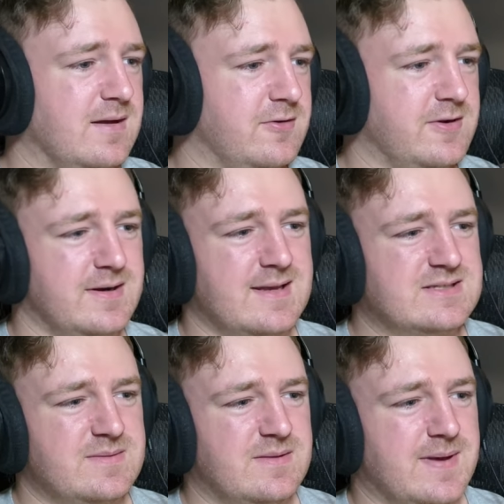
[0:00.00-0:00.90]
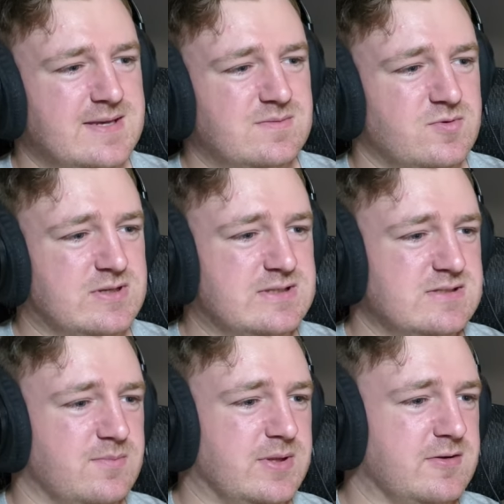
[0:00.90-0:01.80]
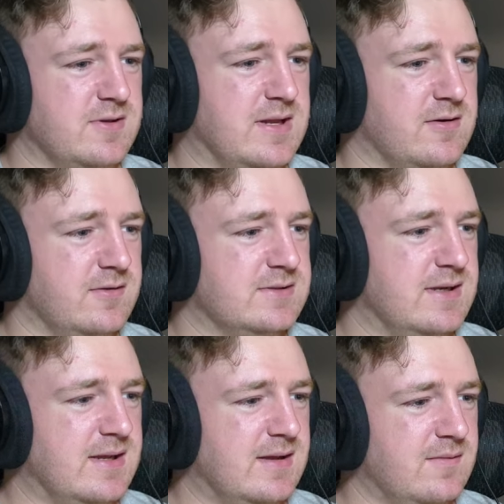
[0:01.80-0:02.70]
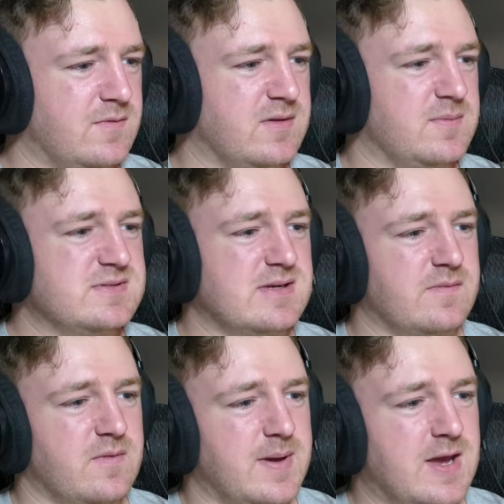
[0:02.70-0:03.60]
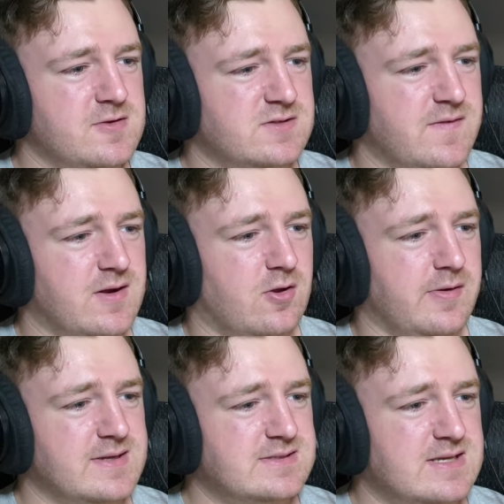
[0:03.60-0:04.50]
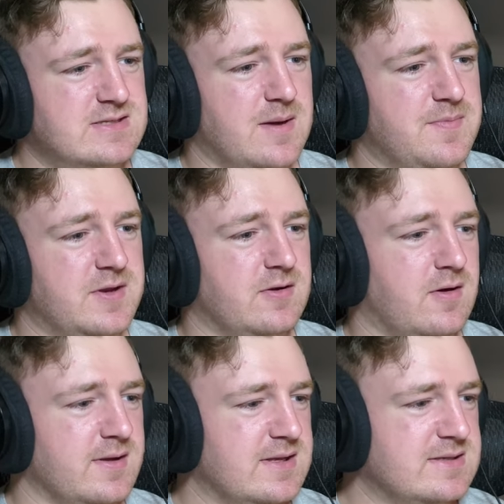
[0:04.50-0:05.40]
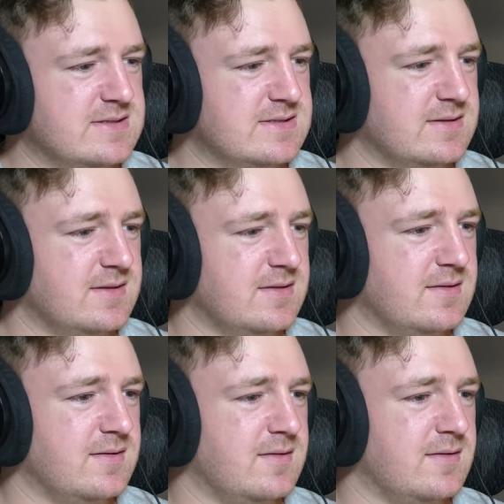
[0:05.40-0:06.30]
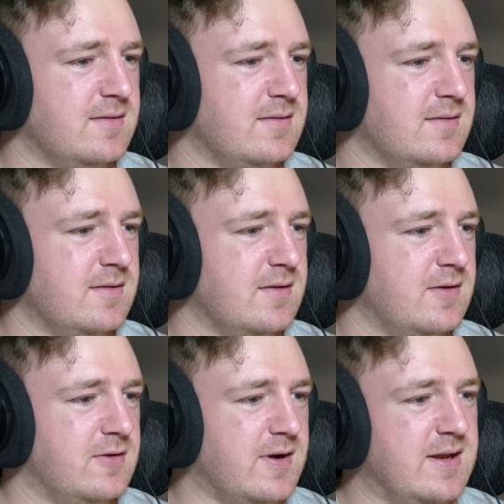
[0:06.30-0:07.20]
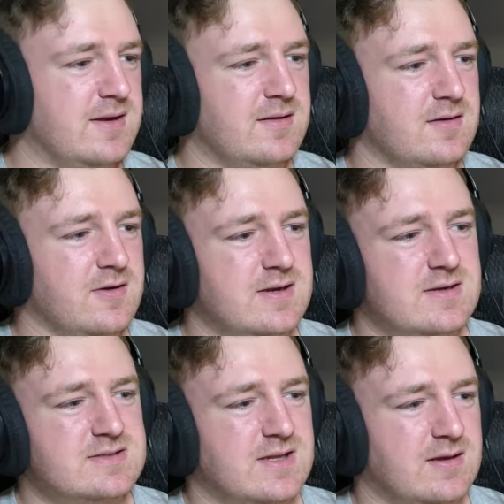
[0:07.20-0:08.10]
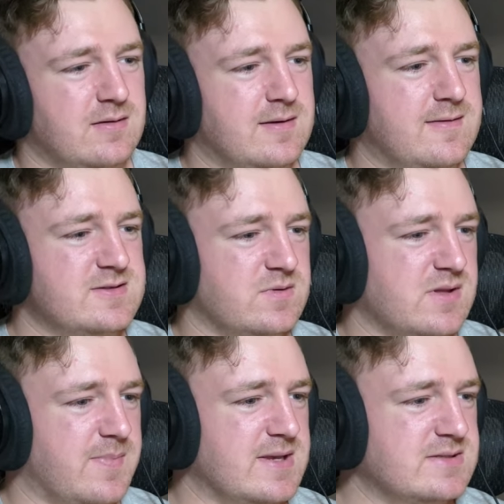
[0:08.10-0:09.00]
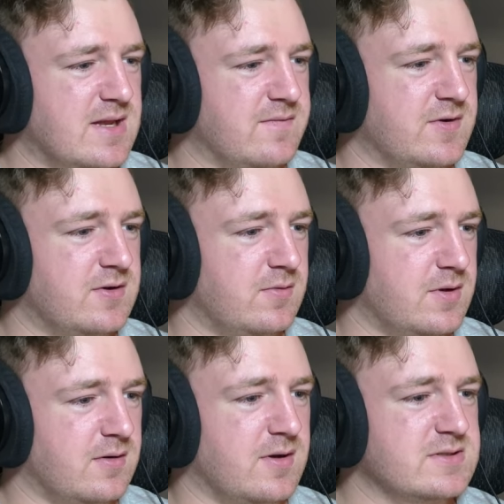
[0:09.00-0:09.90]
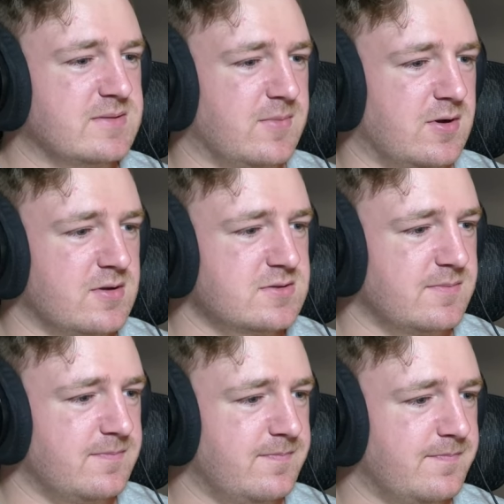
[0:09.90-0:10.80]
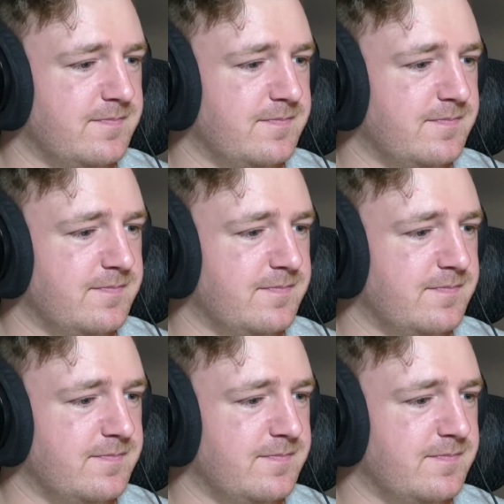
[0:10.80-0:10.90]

Crichton has to be the best, most consistent player in the NRL today. From the perspective of a Panthers fan, all I can say is up the Doggies. Crichton is going to go down as one of the best to ever do it. Awesome, awesome.